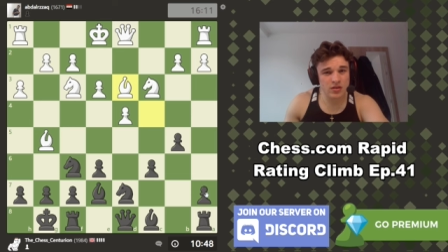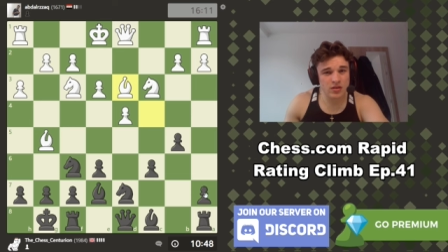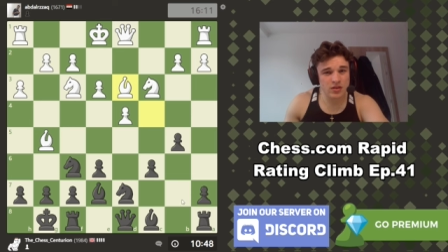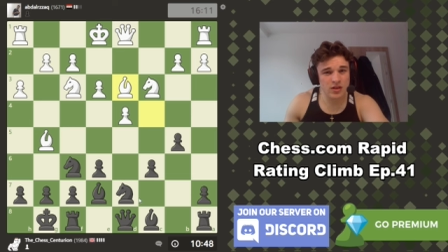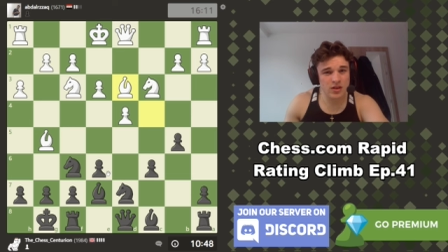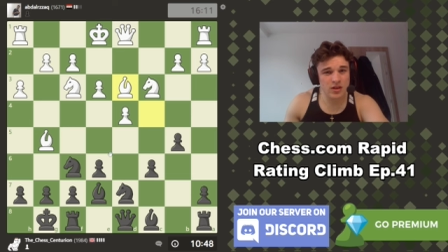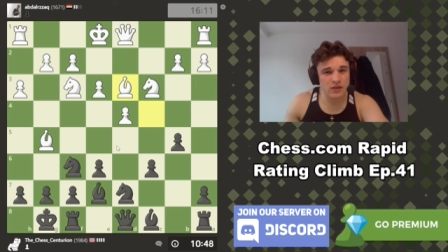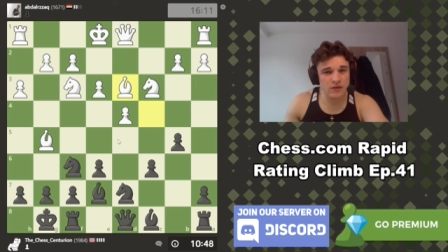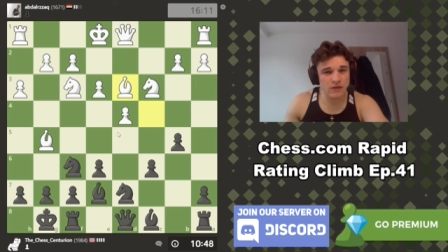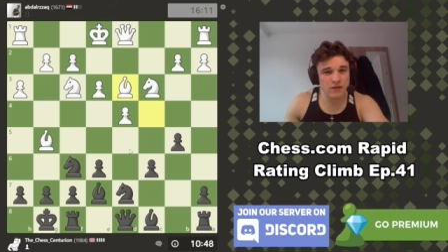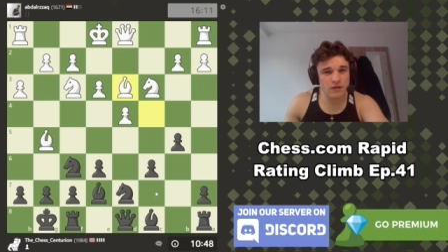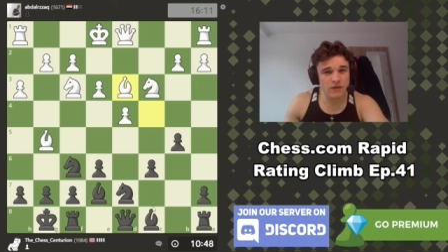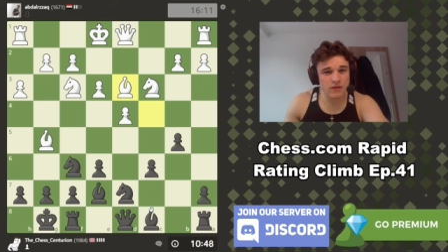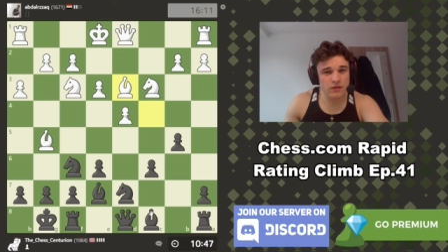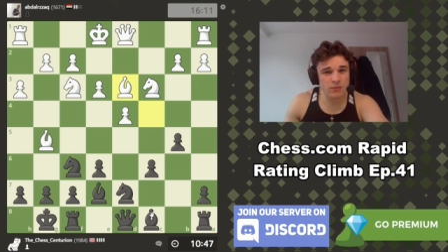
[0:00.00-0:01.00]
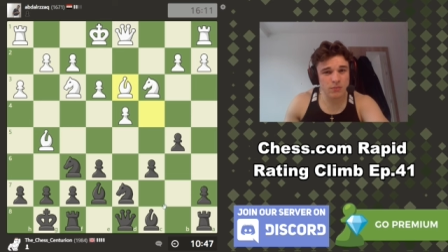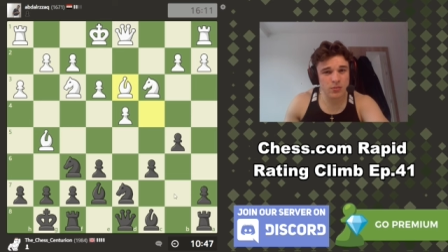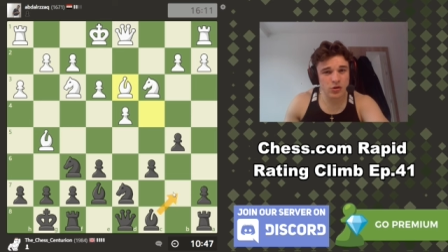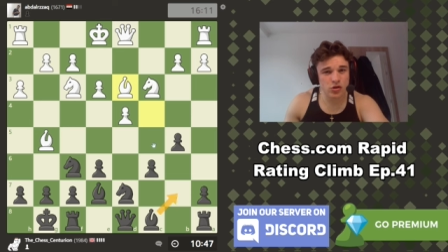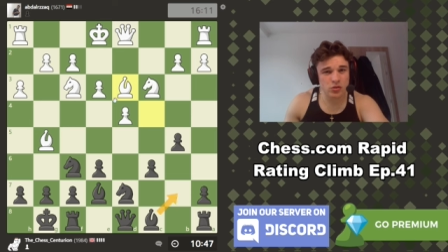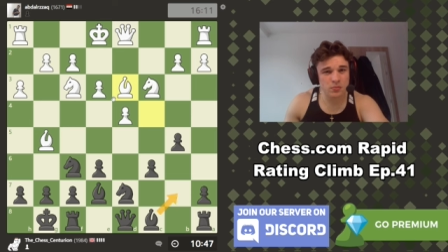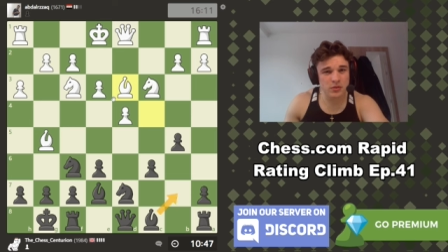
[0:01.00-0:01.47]
If
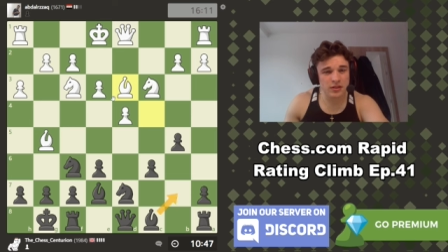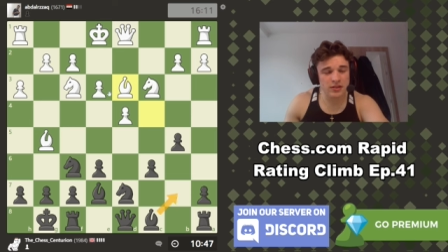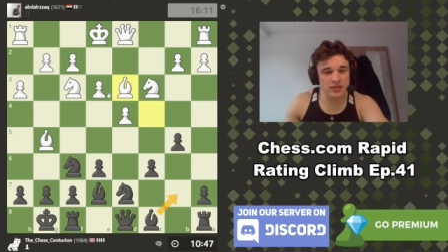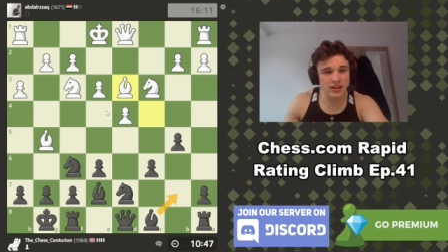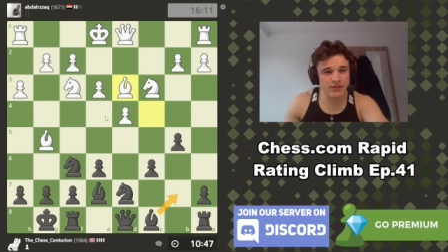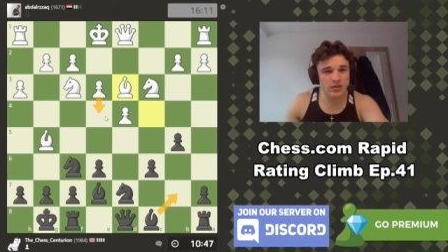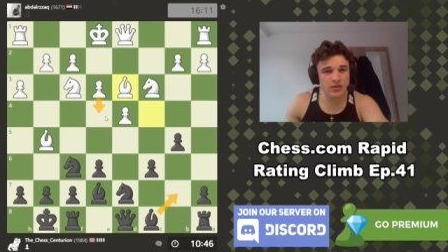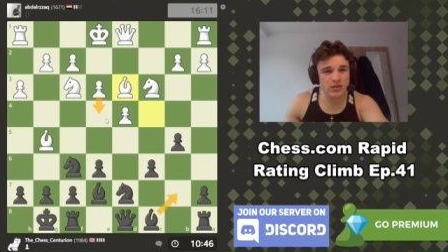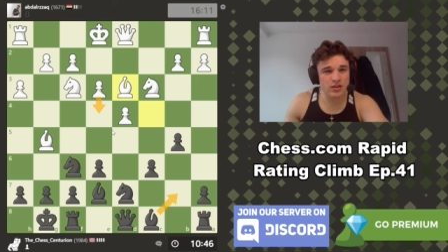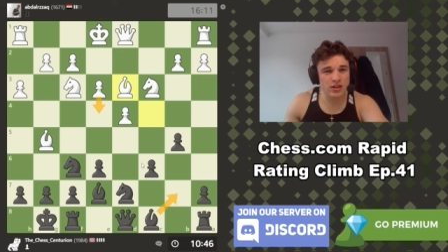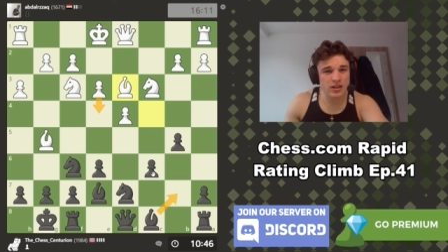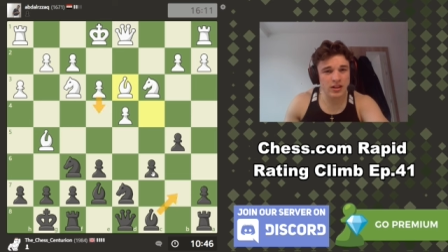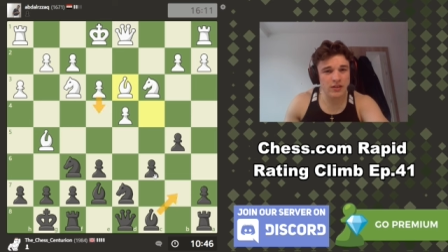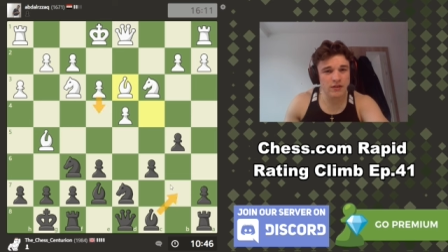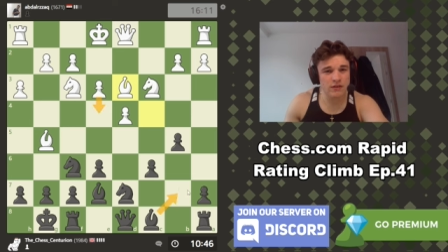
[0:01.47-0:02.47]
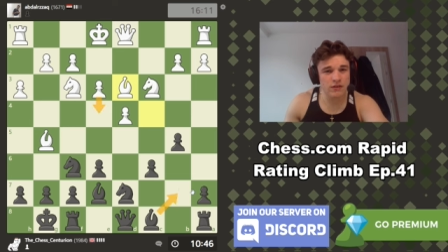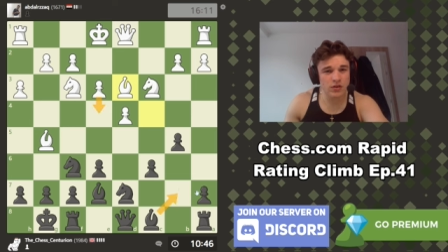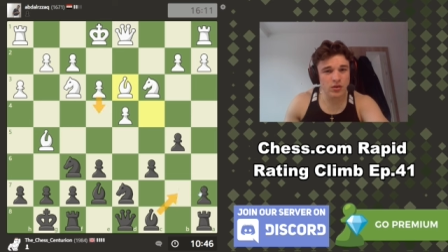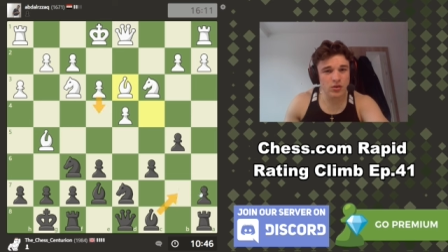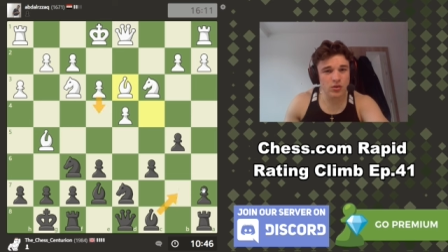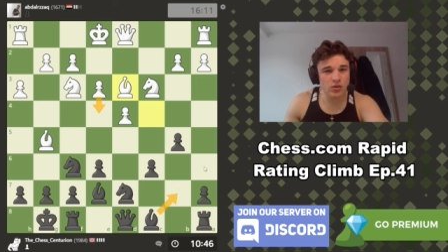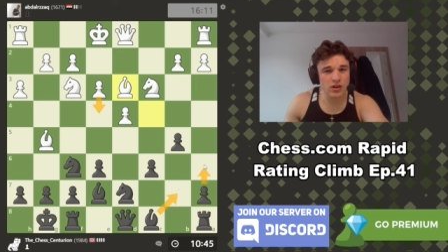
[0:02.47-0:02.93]
bishop b seven, e
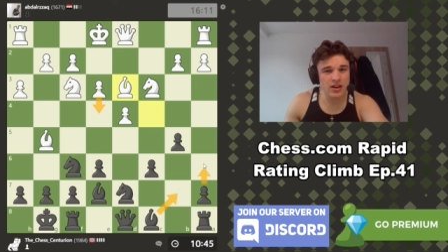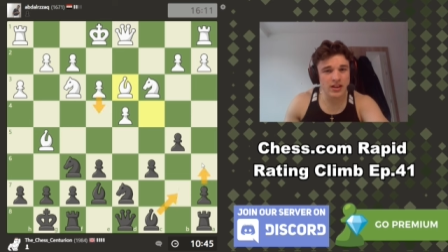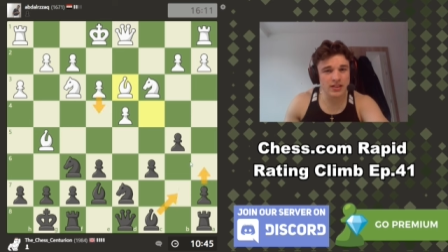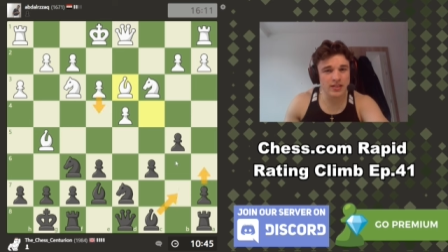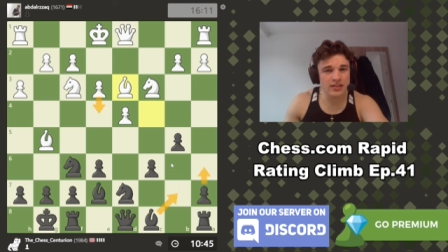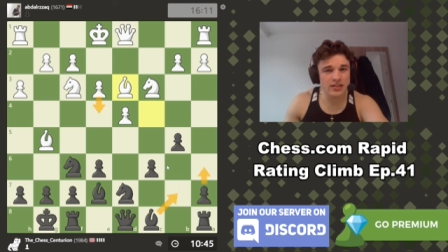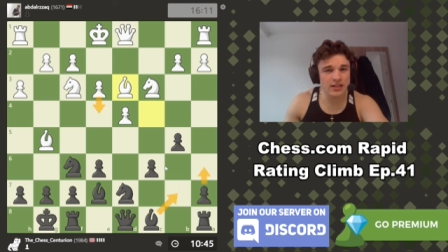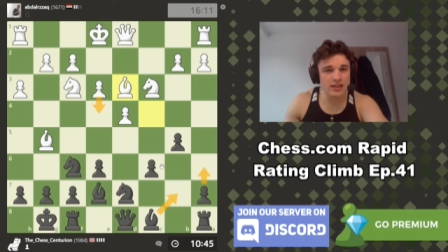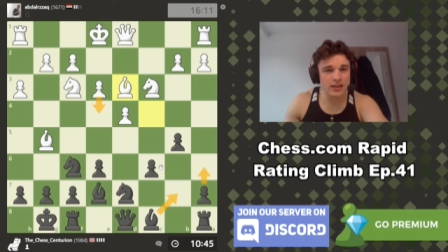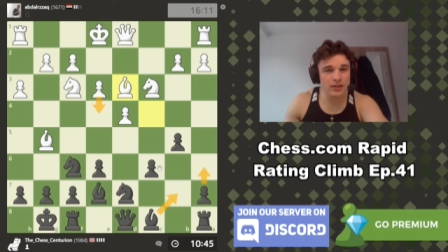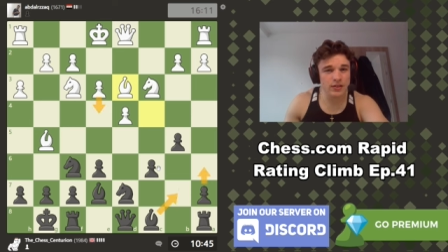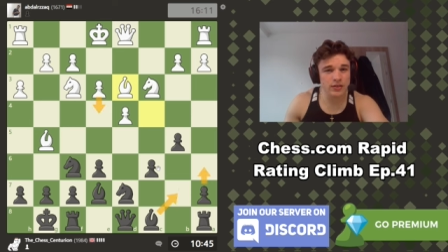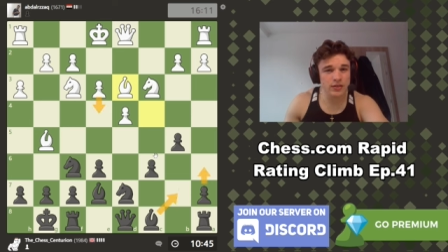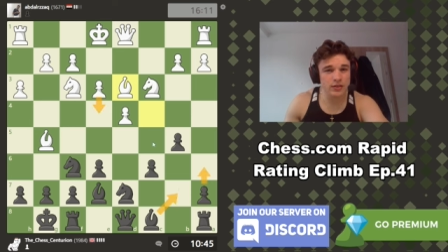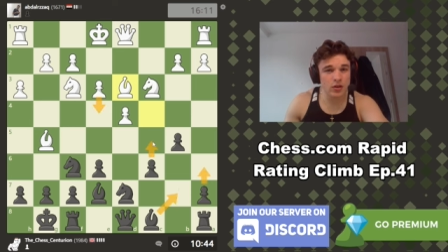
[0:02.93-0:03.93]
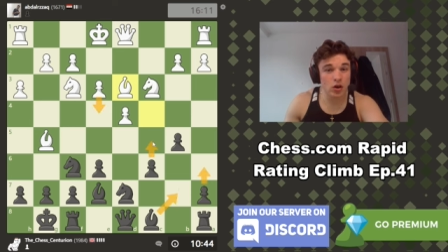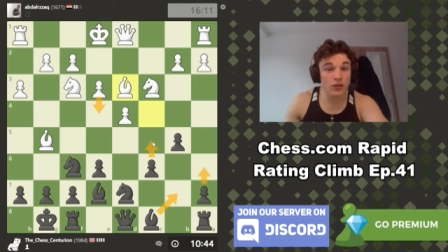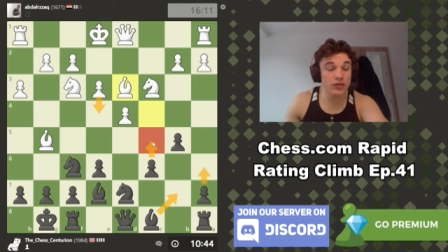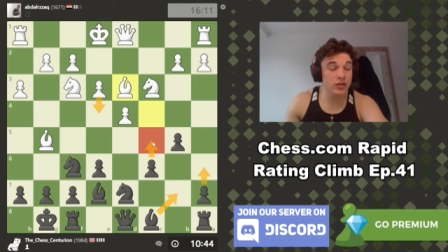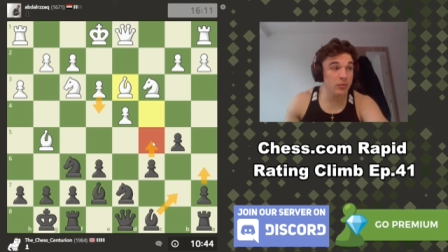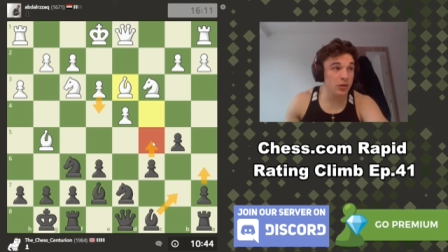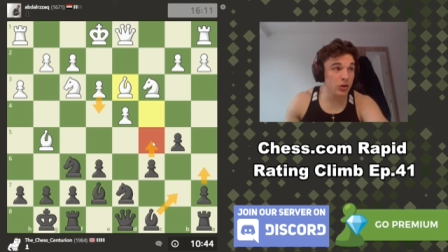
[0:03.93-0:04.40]
four, a six,
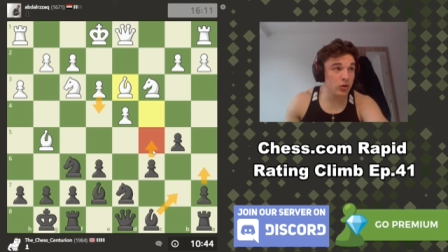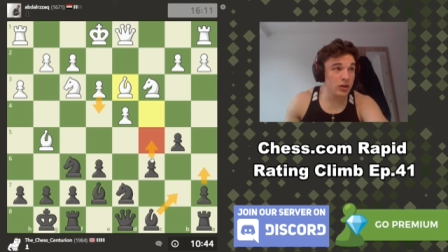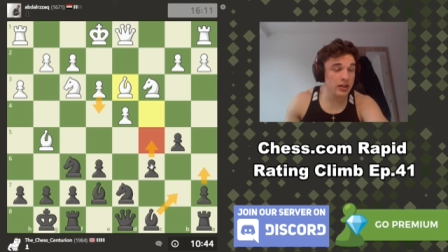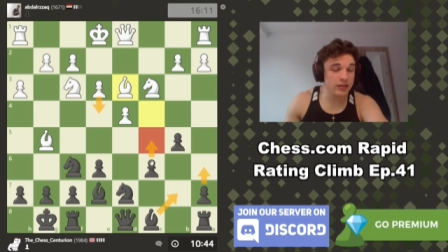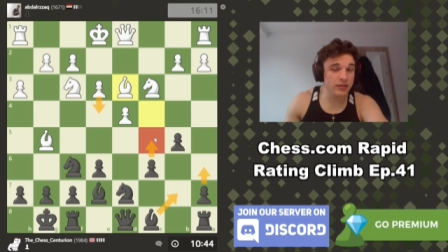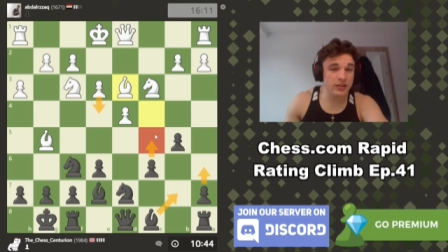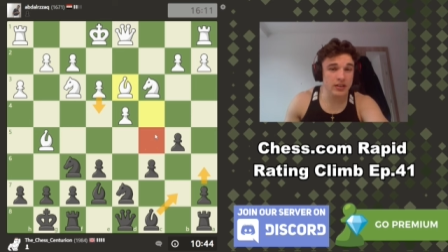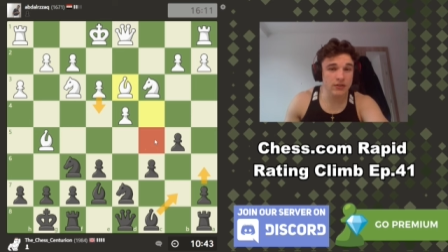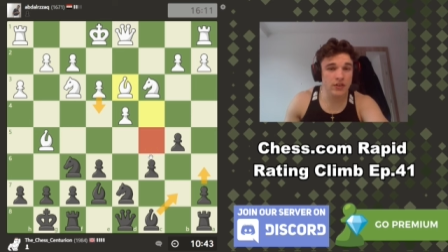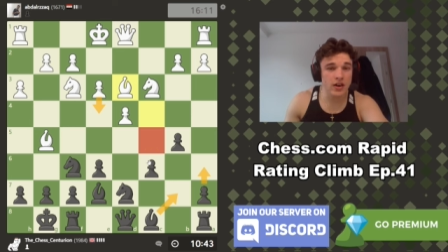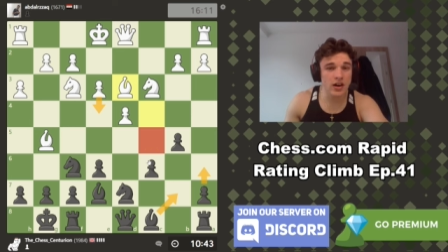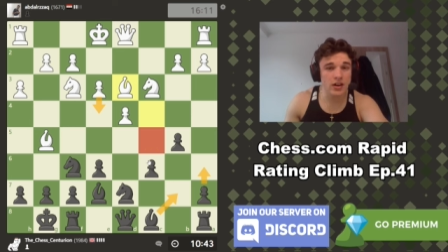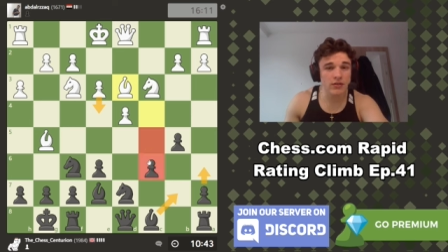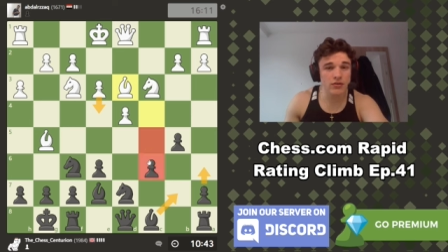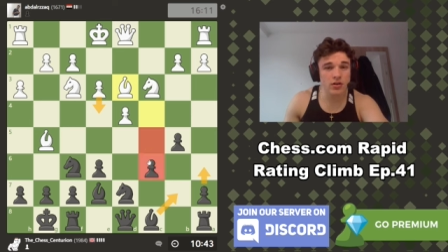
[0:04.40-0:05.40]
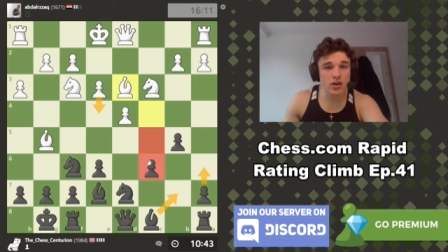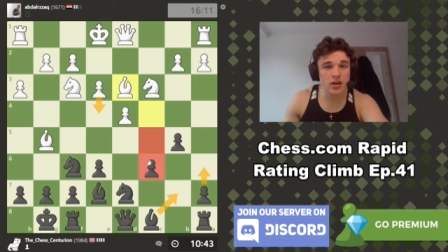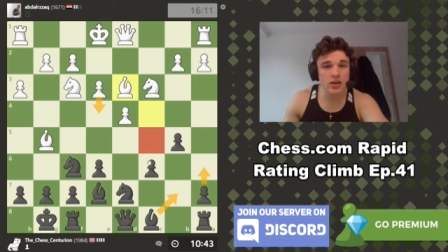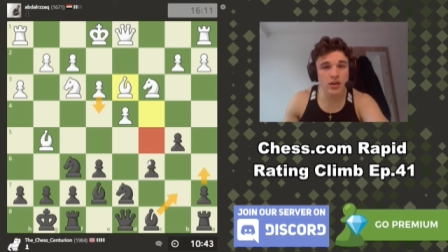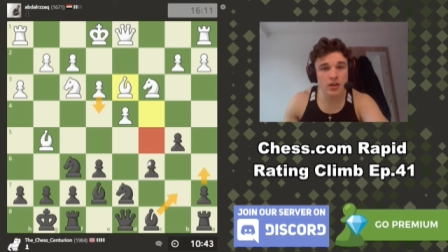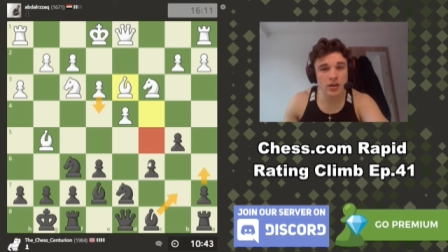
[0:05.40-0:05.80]
obviously we're looking at c five, right?